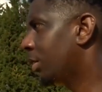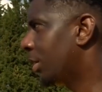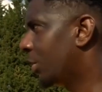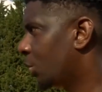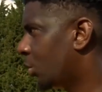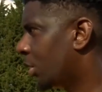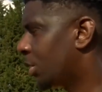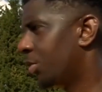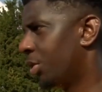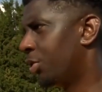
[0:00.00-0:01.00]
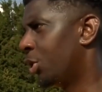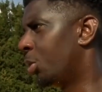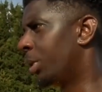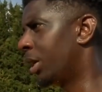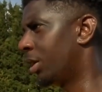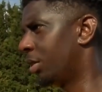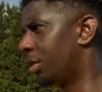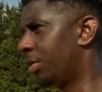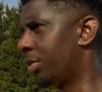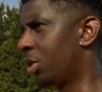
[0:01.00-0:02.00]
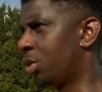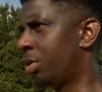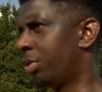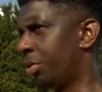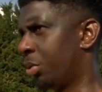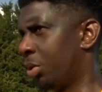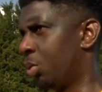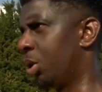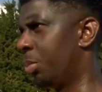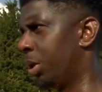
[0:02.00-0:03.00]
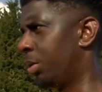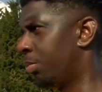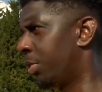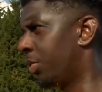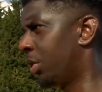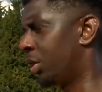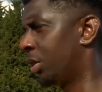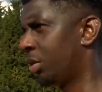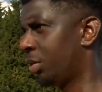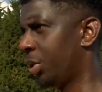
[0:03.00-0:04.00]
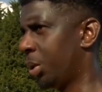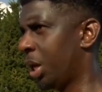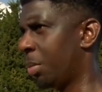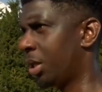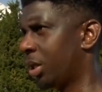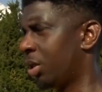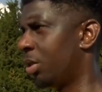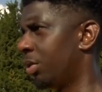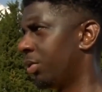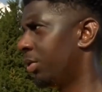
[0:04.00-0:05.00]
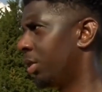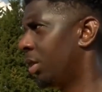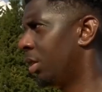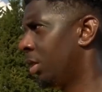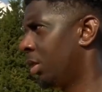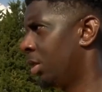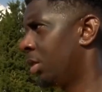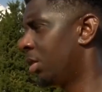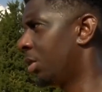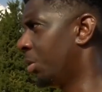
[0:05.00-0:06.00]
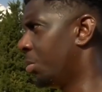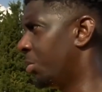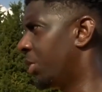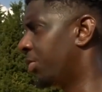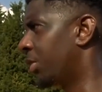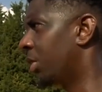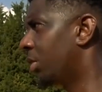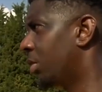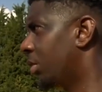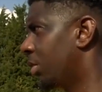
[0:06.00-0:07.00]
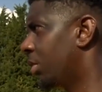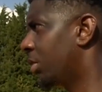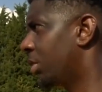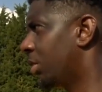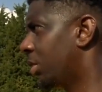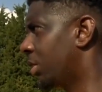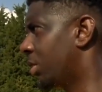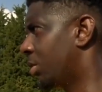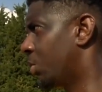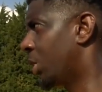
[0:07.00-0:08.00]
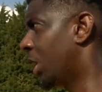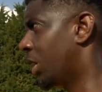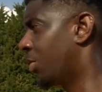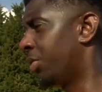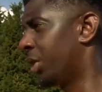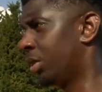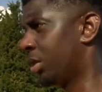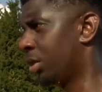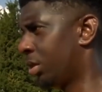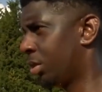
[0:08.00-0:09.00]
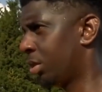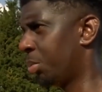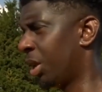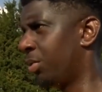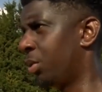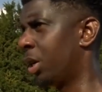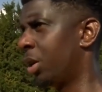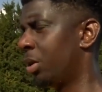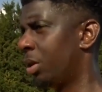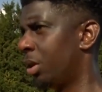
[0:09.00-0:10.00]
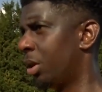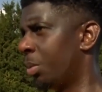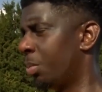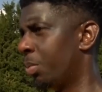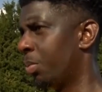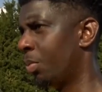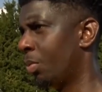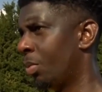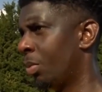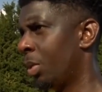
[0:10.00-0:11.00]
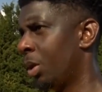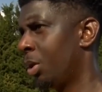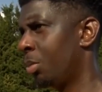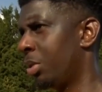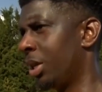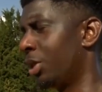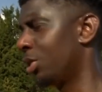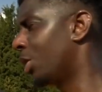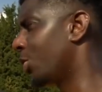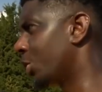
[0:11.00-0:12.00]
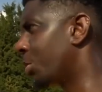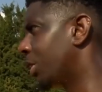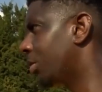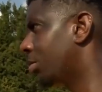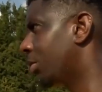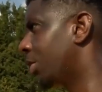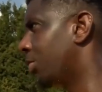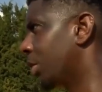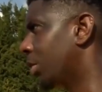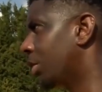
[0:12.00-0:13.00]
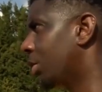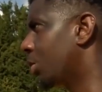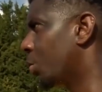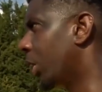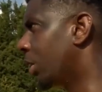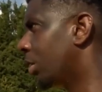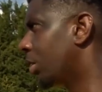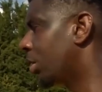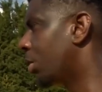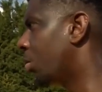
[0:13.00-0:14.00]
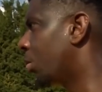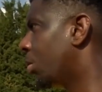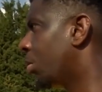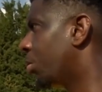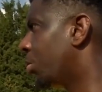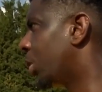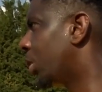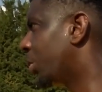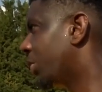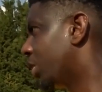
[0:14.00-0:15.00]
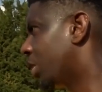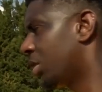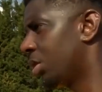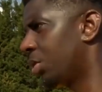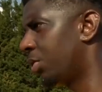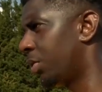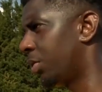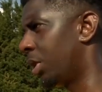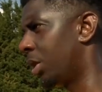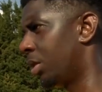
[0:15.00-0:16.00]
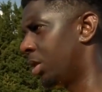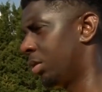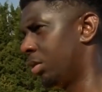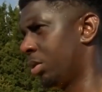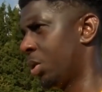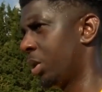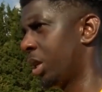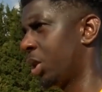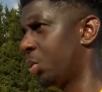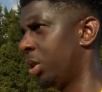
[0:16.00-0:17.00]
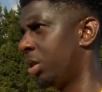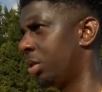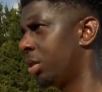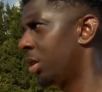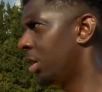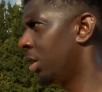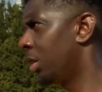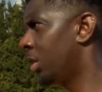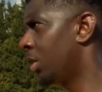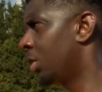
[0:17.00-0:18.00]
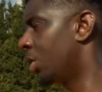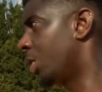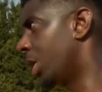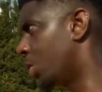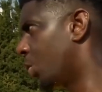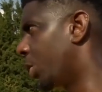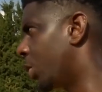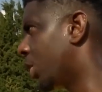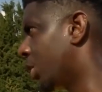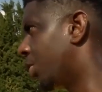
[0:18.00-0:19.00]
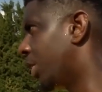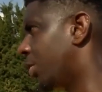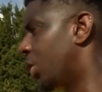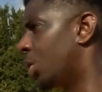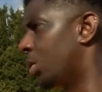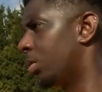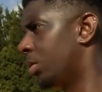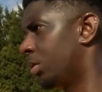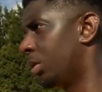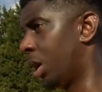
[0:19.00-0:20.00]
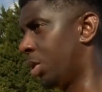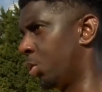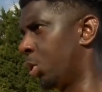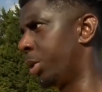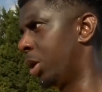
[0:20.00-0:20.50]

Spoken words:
Yeah, just shot ourselves in the foot a little bit in the first half, if we're all going to be perfectly honest. Obviously, we came out second half different because we had everything to play for now. But yeah, the scenario's a bit different. It's weird, but we have to dust ourselves off now and go again next week because, all right, cool, we got ourselves out of a hole, like a real big